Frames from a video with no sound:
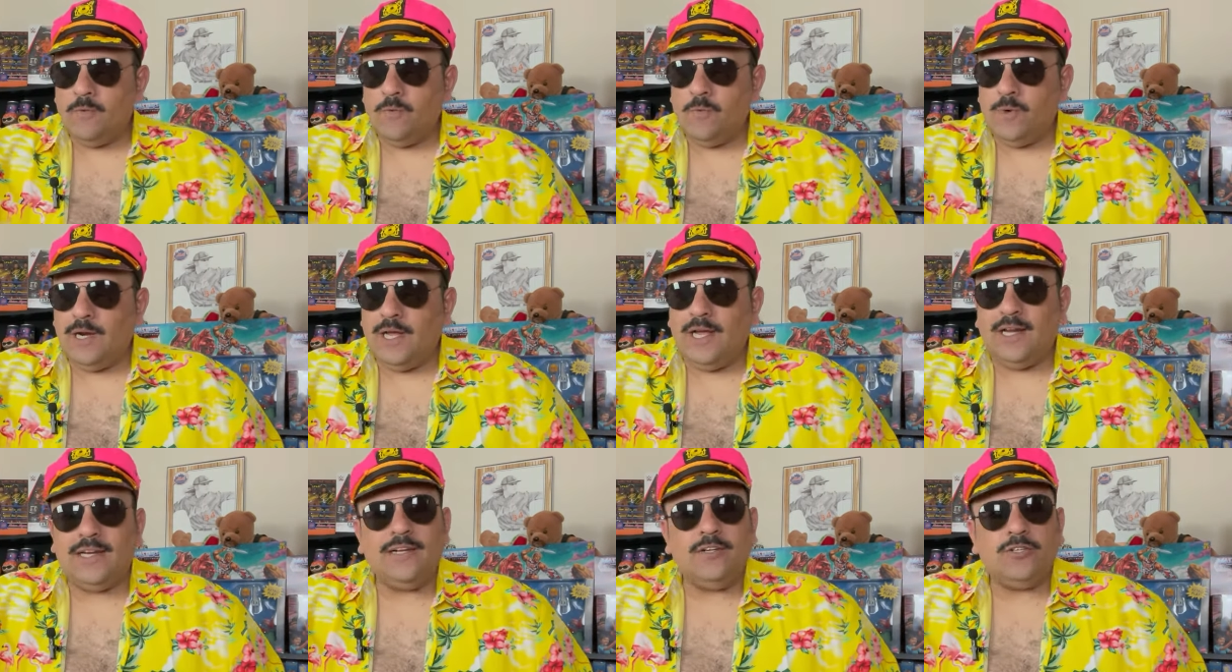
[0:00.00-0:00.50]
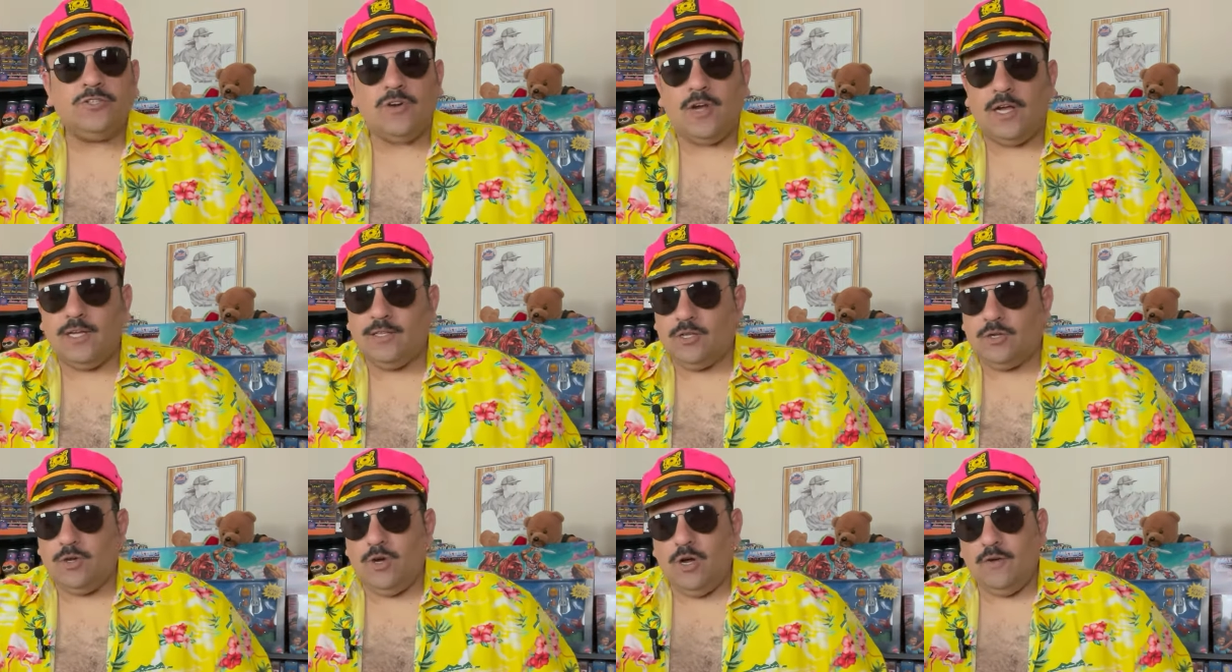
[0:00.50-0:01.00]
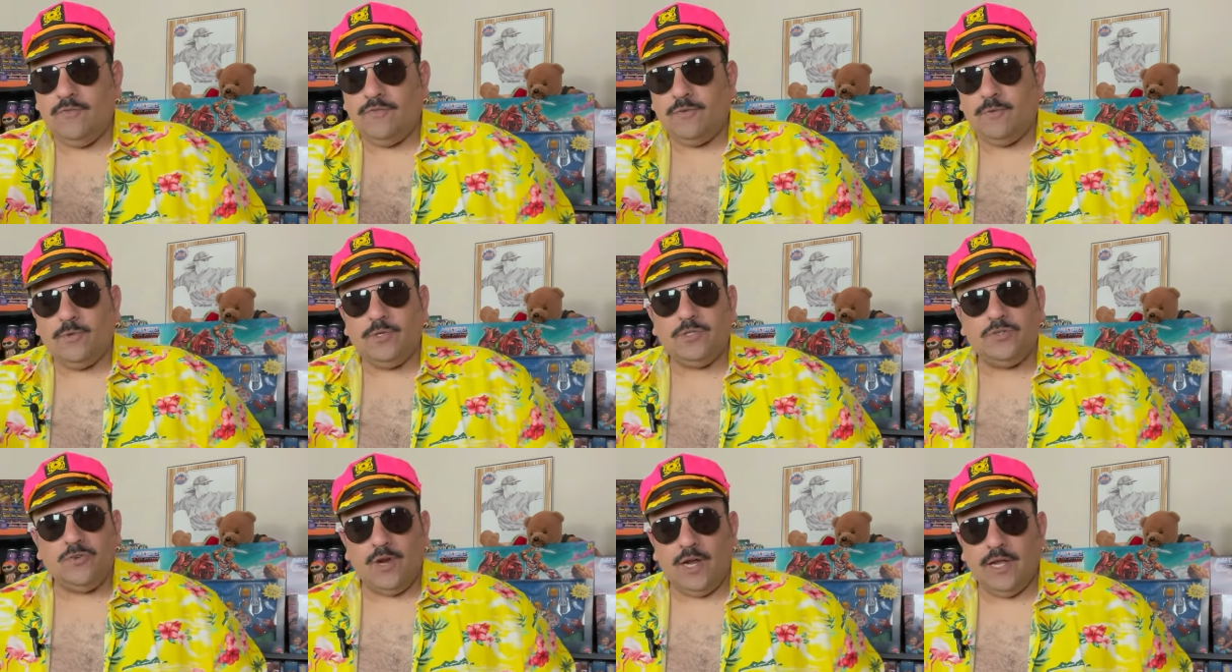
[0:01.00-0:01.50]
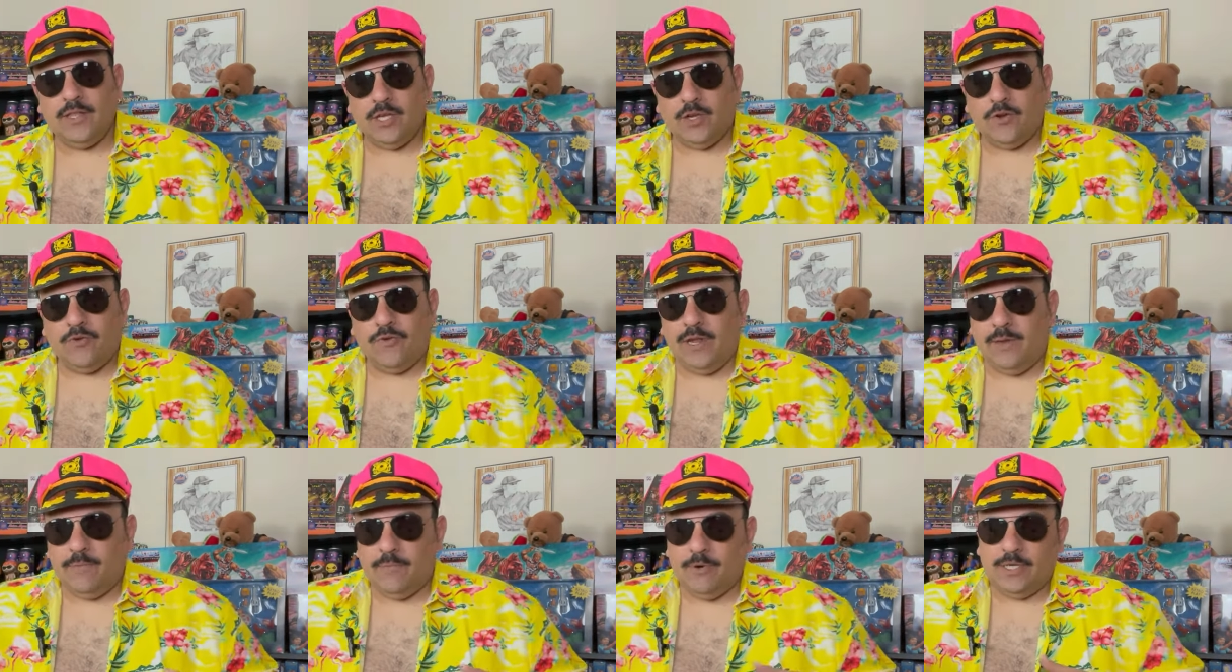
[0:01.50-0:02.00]
we're not here trying the coffee, we're trying the
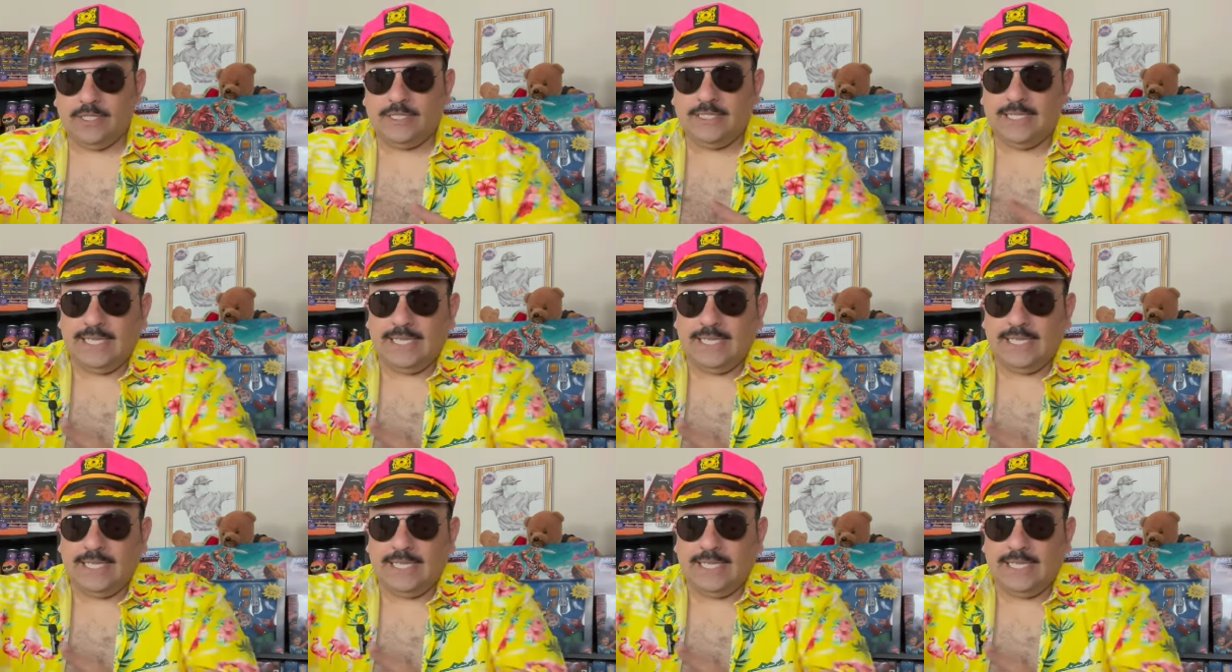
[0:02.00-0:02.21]
creamer. It